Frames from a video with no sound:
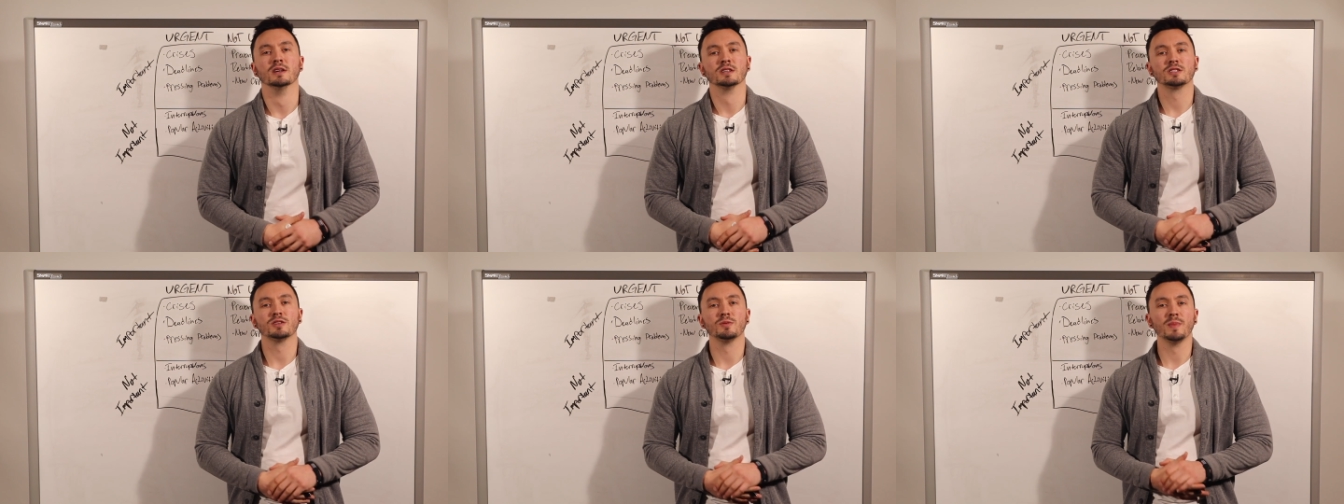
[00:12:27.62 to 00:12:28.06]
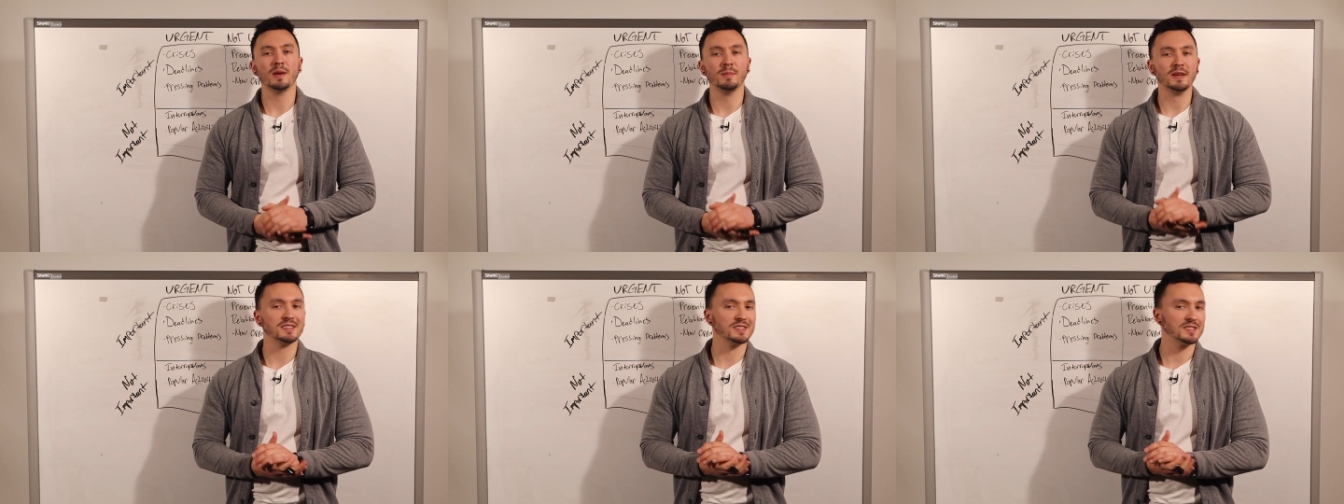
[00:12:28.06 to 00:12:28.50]
So
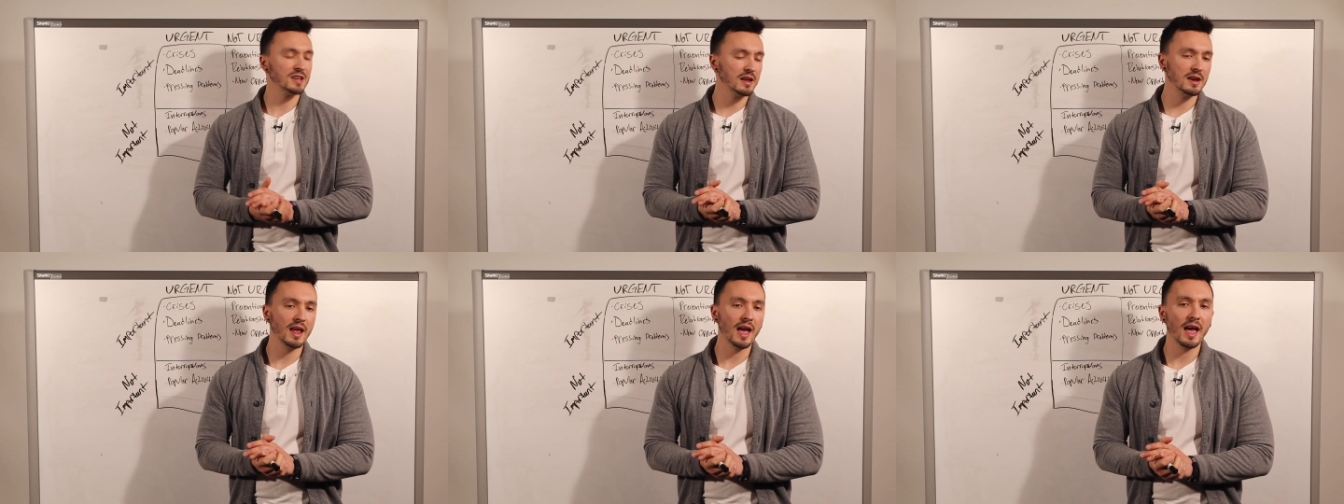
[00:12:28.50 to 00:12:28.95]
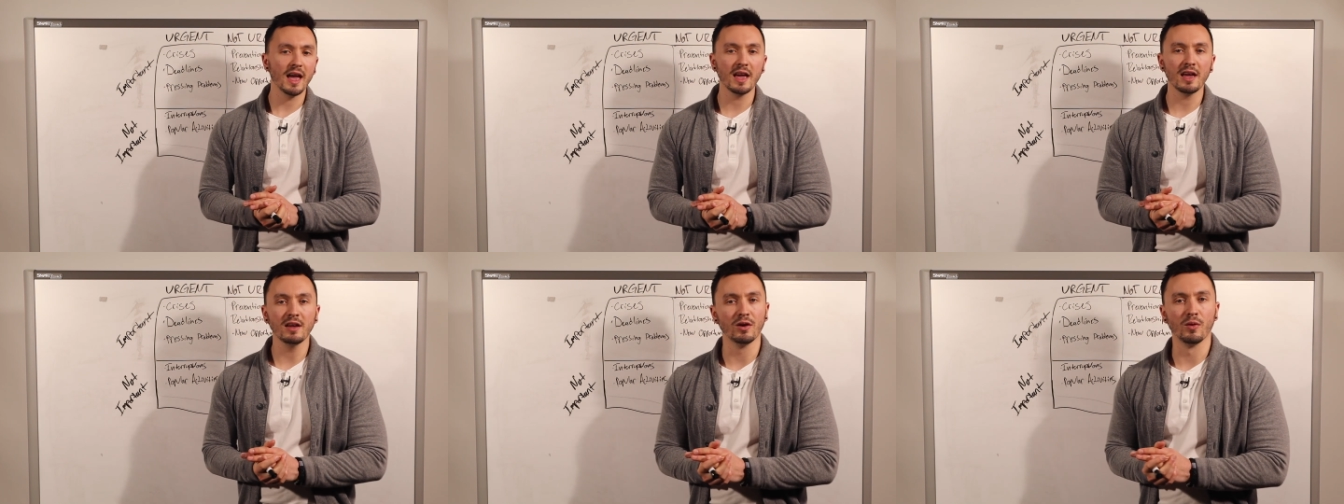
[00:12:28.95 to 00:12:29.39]
maybe it's a
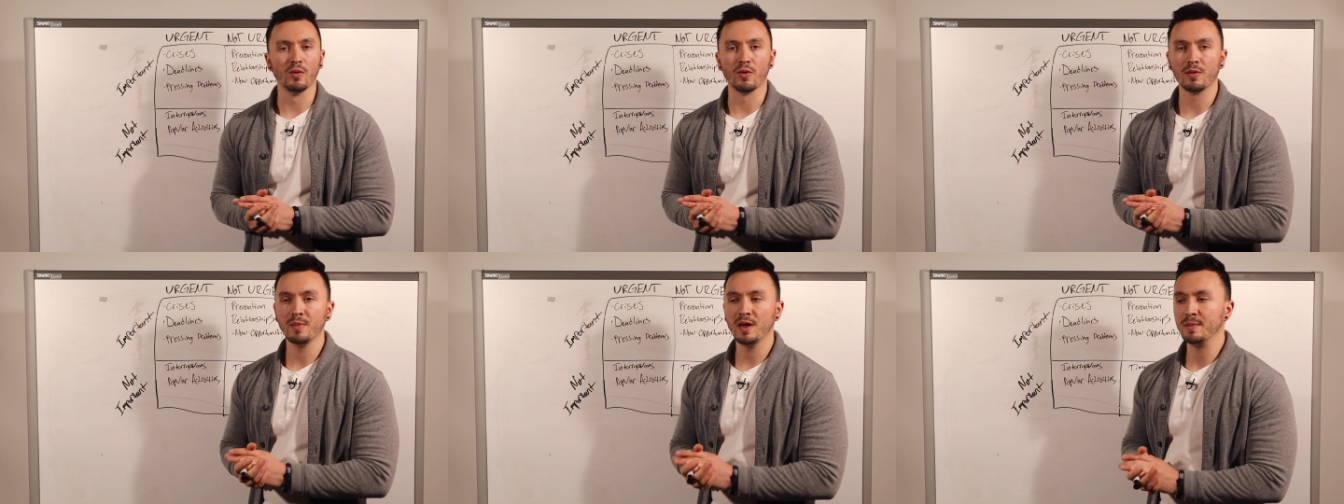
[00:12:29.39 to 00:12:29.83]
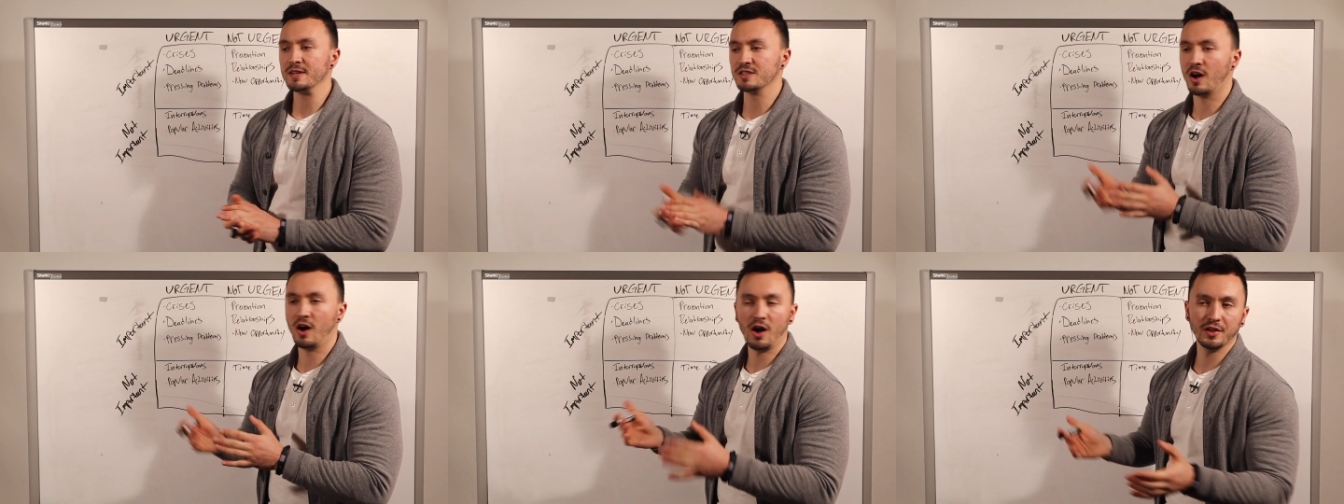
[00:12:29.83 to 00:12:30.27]
Sunday, or maybe it's
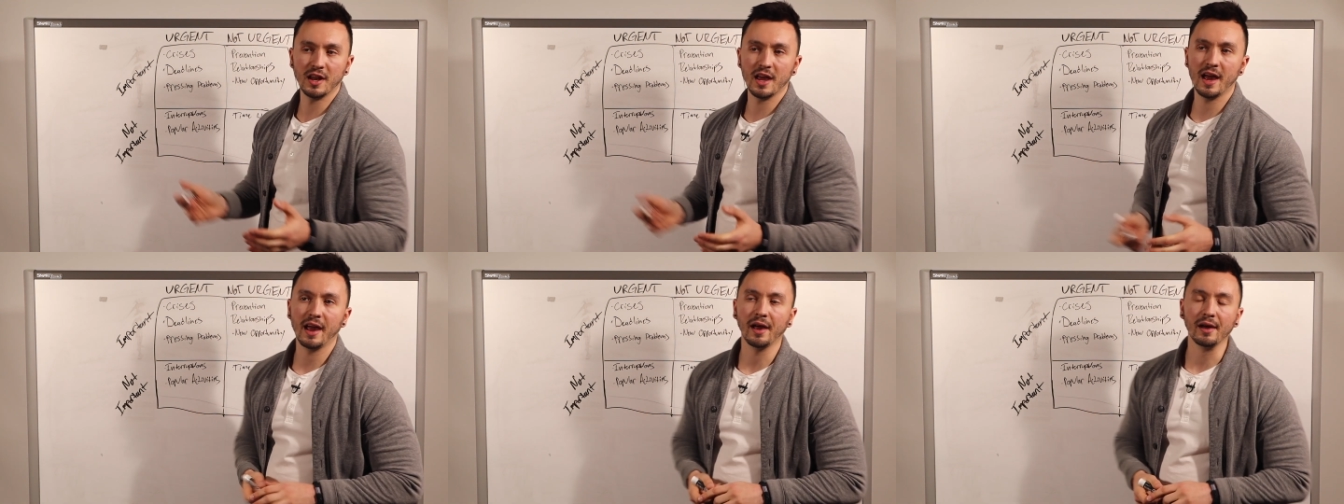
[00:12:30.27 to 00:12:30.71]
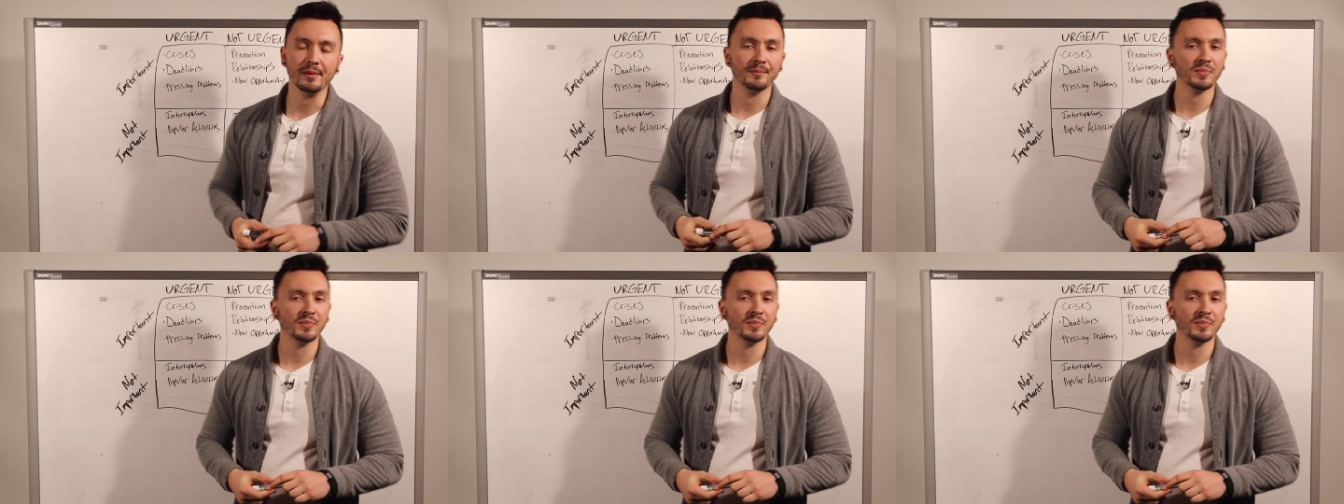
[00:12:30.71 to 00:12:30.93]
a holiday.